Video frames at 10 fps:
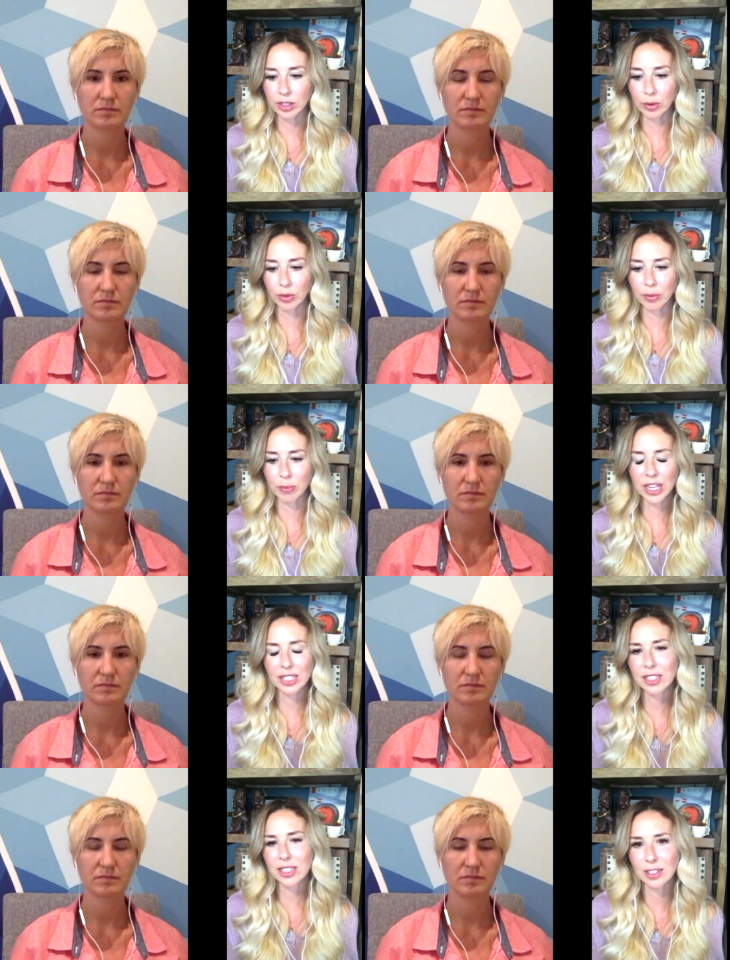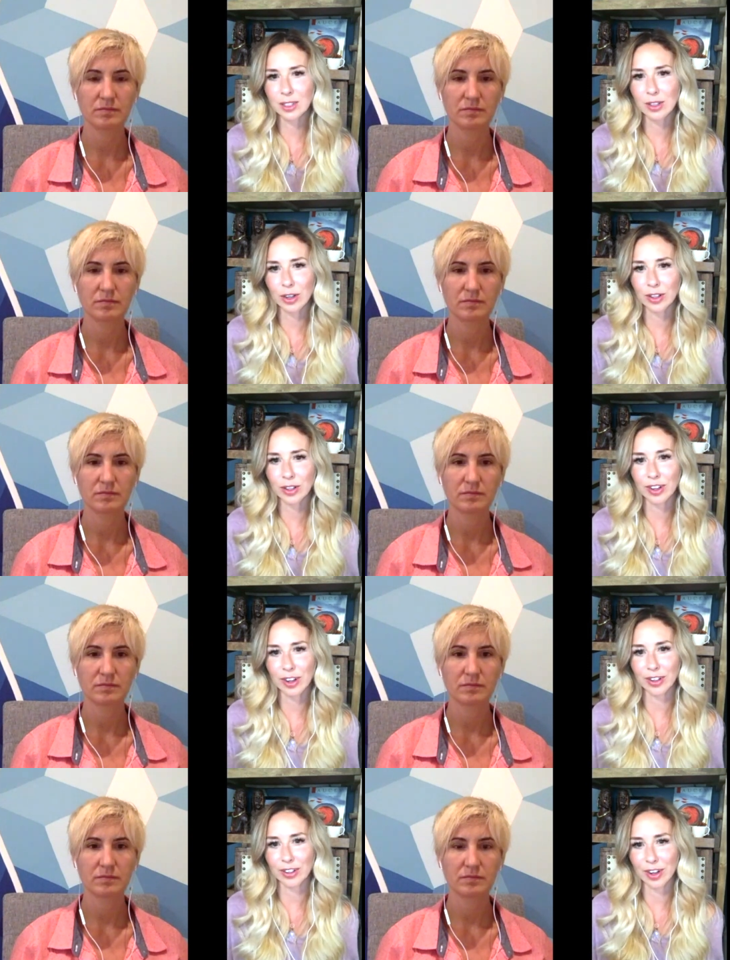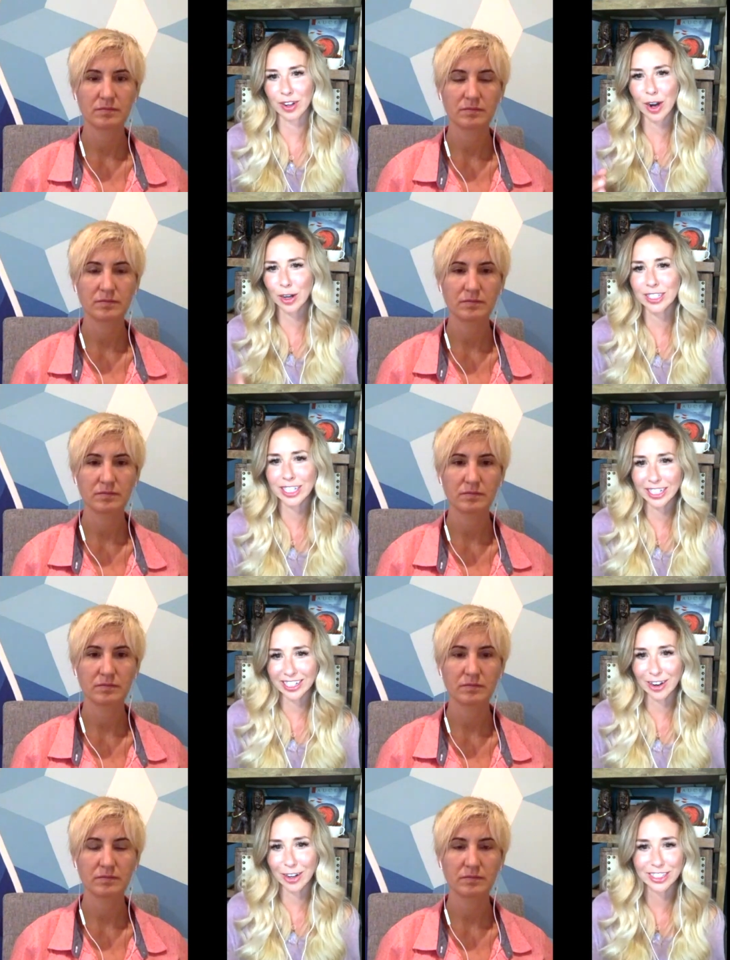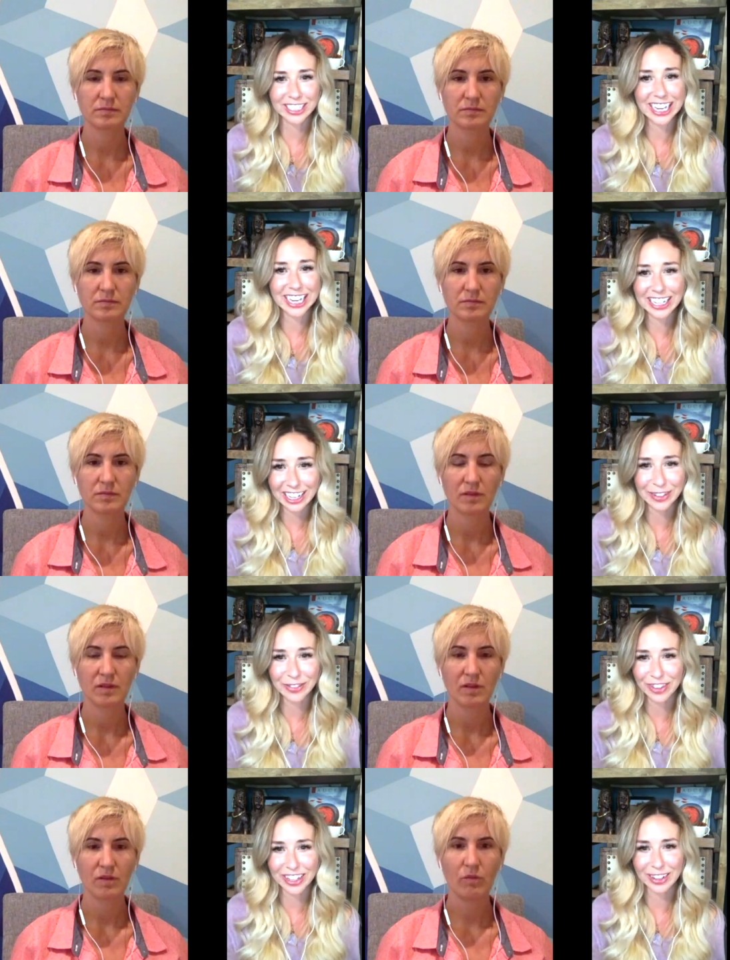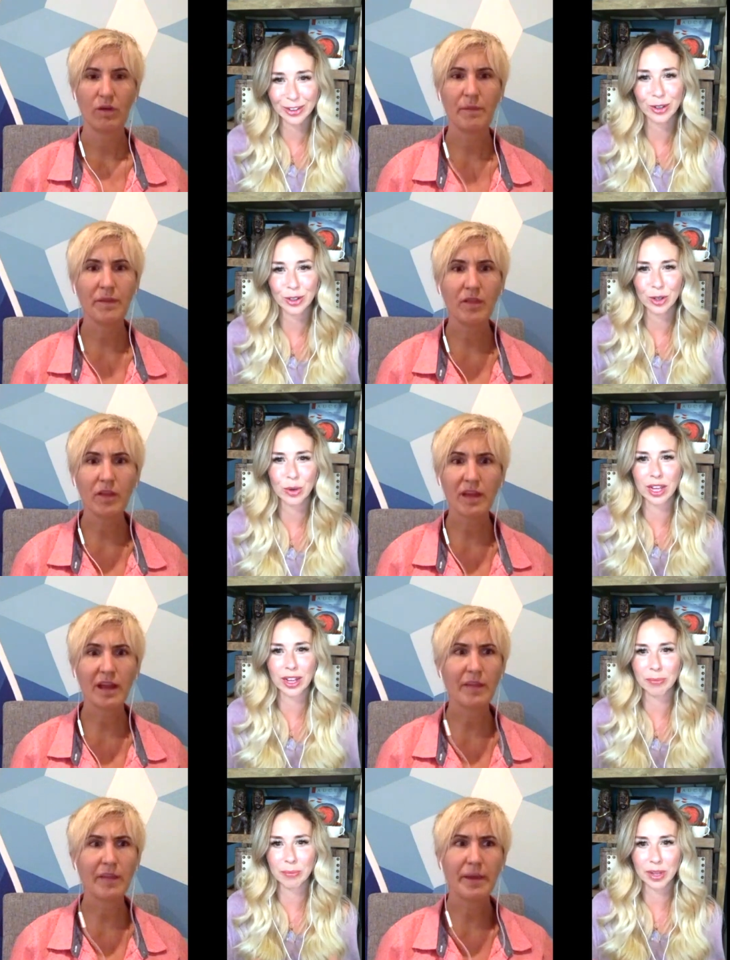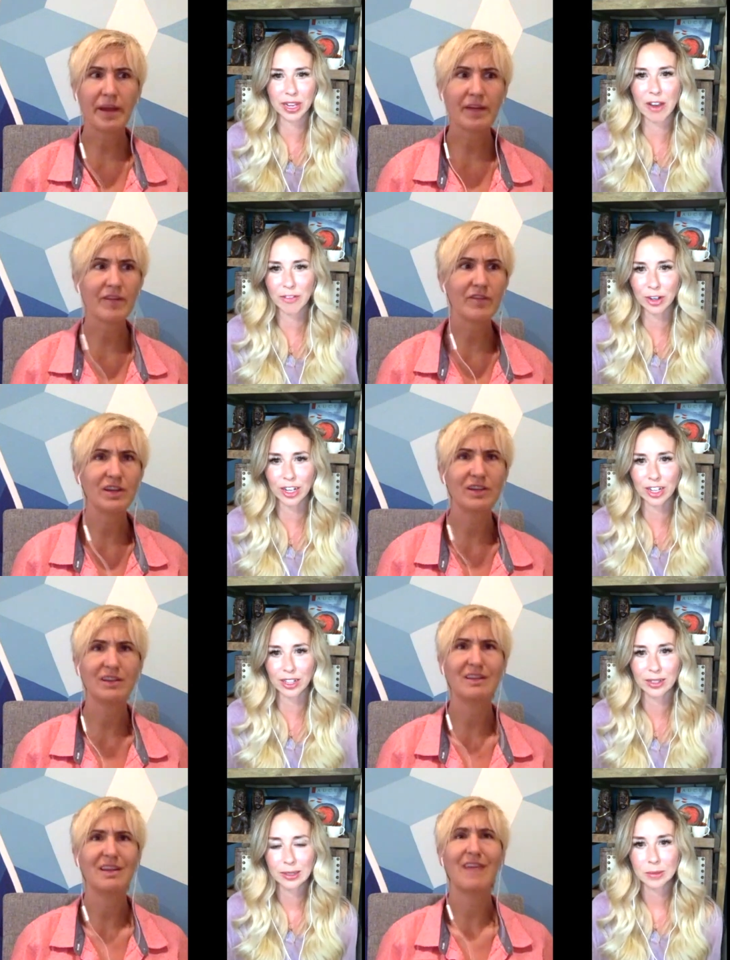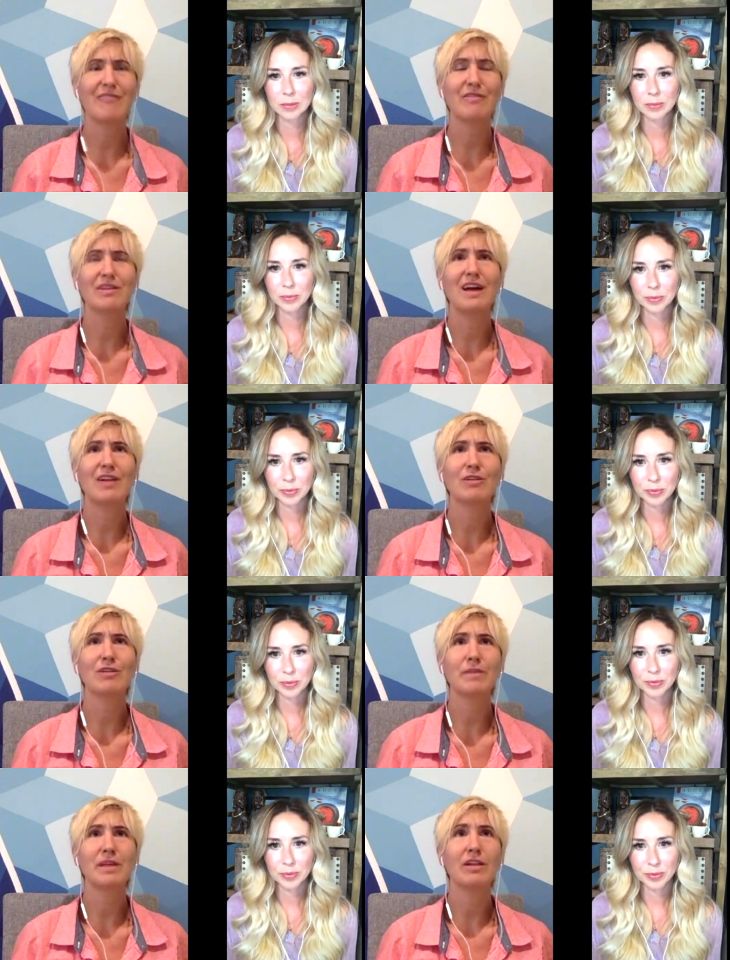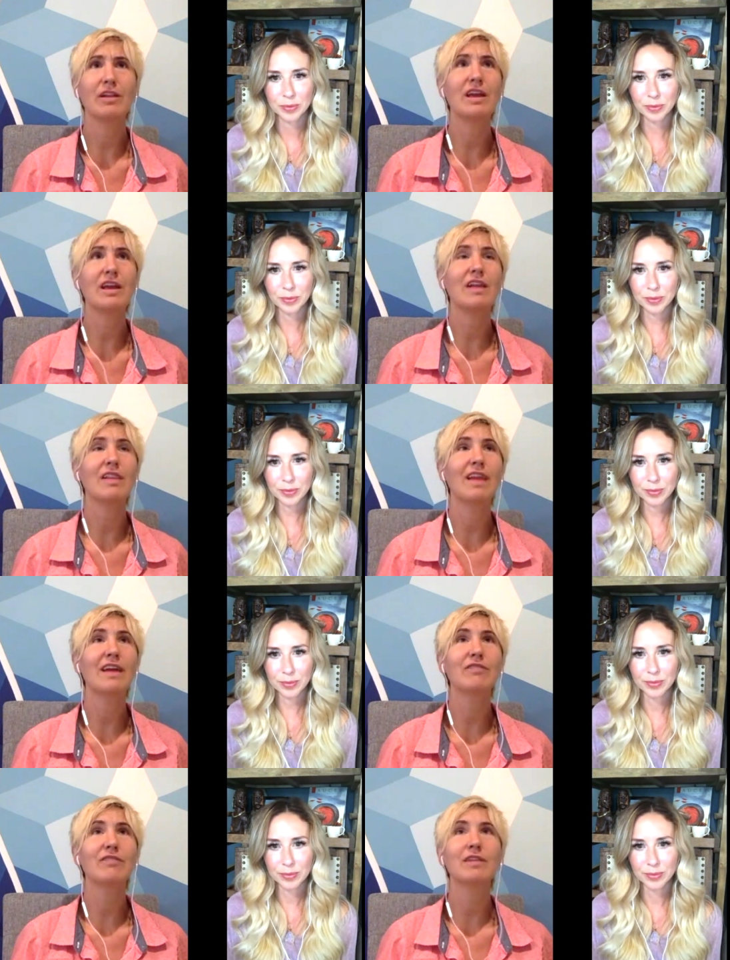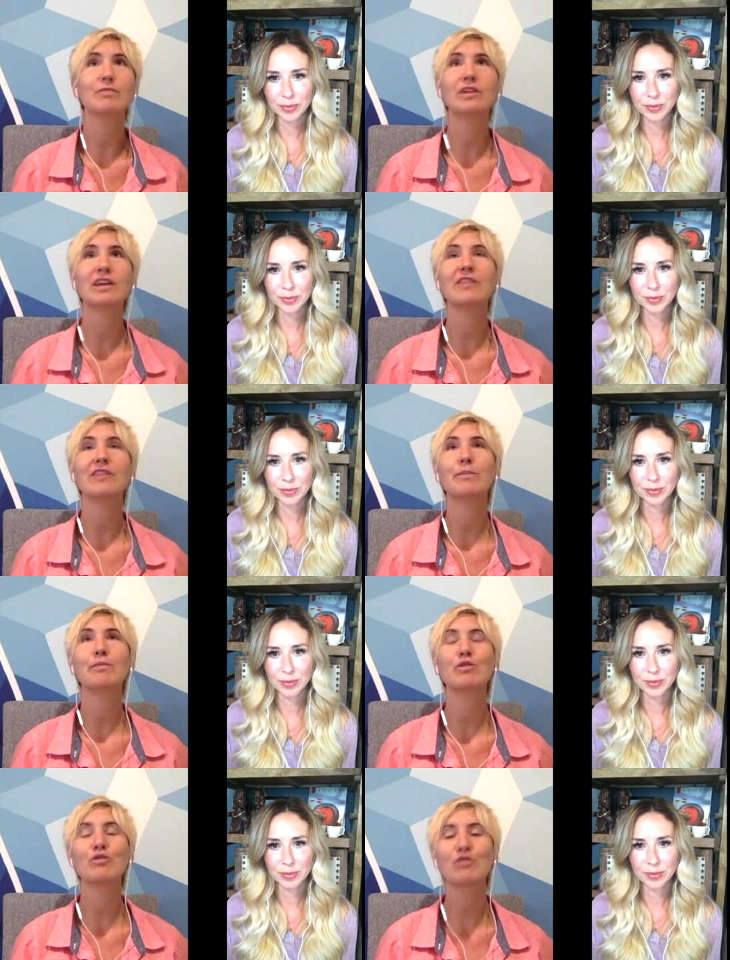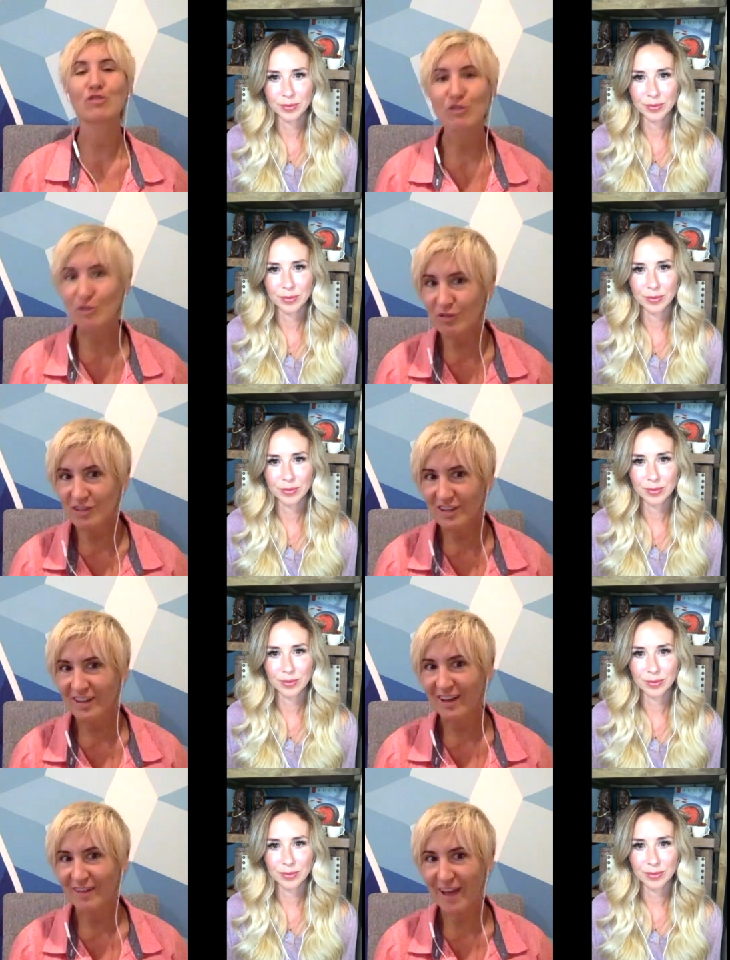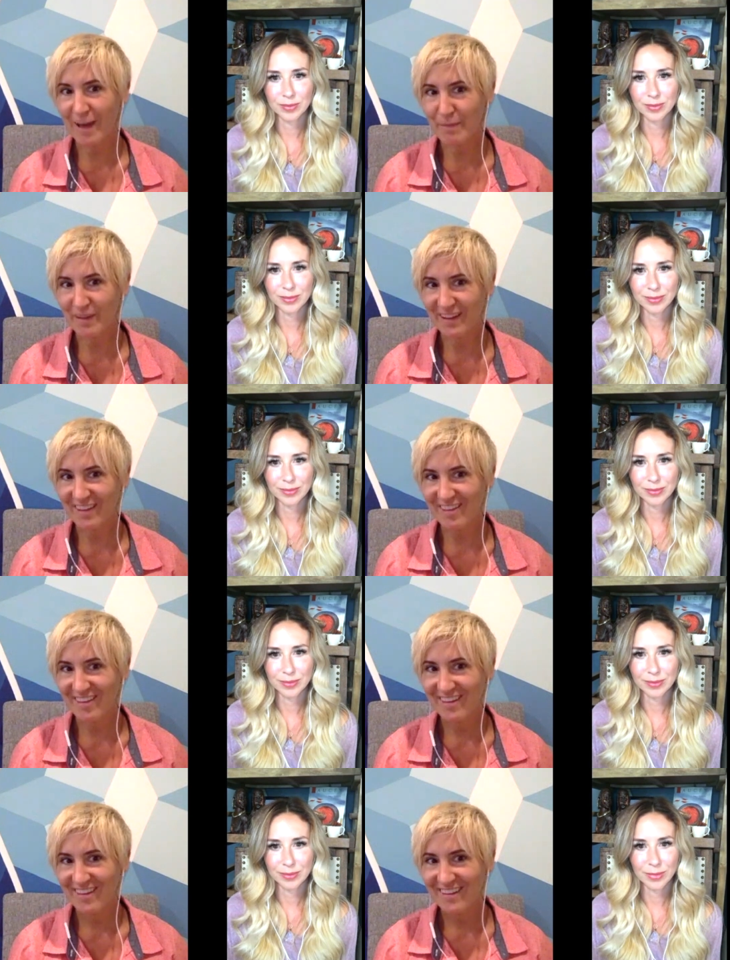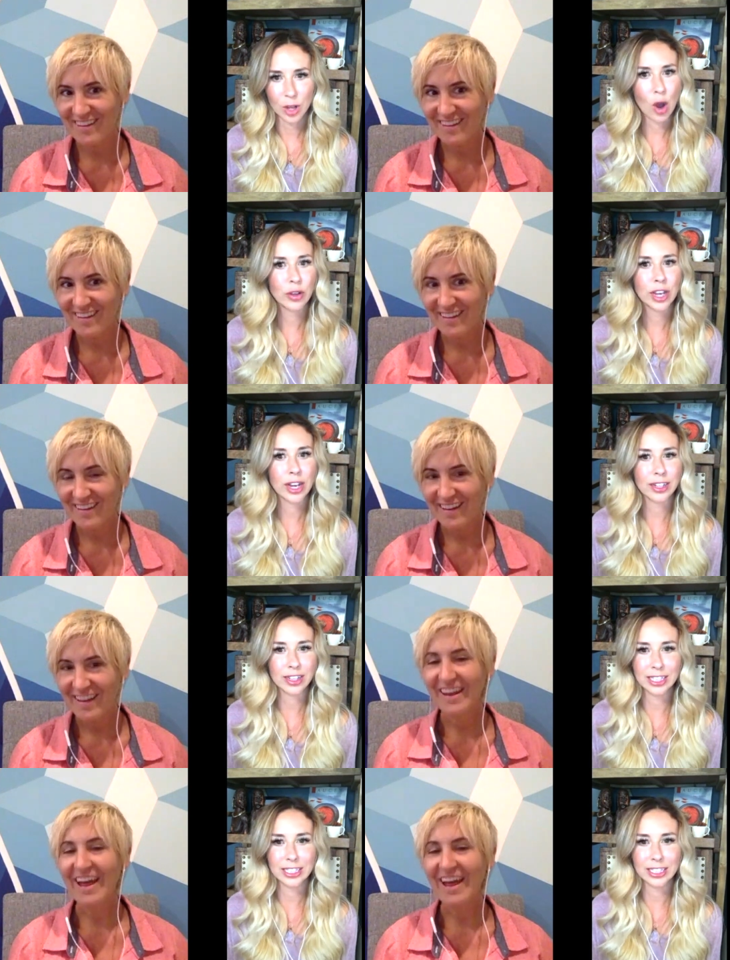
Speaker 1: you know the best things are are hard to hard to get kind of thing. Well, I mean, or, look at on the back like of every efforting.
Speaker 2: every dollar bill, life, liberty, and the pursuit of happiness. Oh yeah, not the